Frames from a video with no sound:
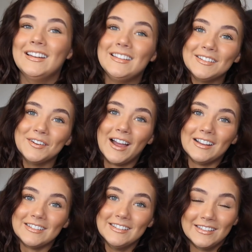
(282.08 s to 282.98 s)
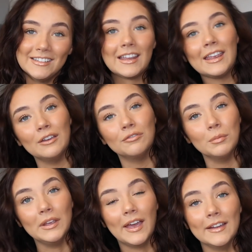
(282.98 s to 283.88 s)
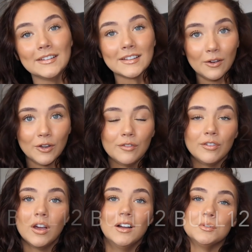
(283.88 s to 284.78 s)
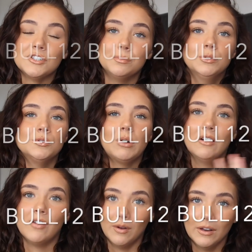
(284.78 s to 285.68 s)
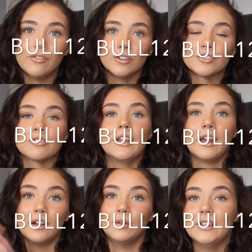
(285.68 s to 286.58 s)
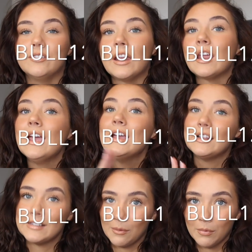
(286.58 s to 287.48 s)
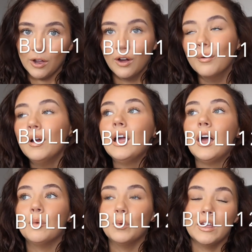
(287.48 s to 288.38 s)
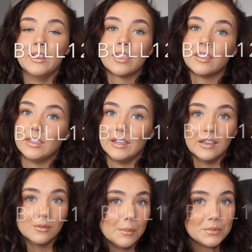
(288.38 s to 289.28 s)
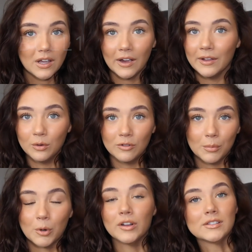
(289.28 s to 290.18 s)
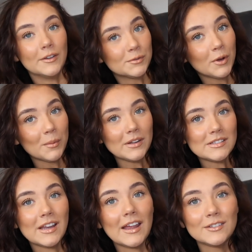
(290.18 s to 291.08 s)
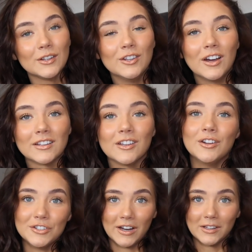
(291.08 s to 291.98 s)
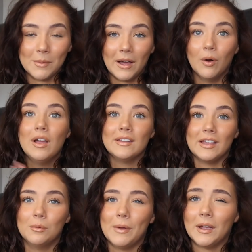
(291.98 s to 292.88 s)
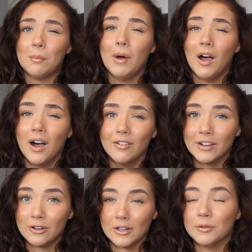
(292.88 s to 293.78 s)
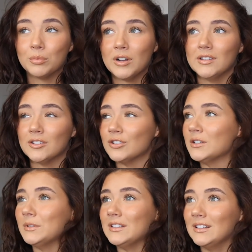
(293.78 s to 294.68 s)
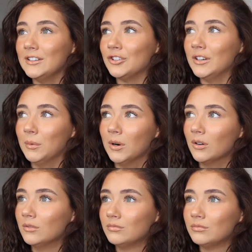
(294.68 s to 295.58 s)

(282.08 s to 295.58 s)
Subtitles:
Lily Silk actually did give me a discount code for you guys, which is BULL12. I'll leave it on screen and I'll leave it down below with the website and all of the products that I spoke about today so that you guys can go and check them out. They will make perfect Christmas presents. Christmas is literally, what,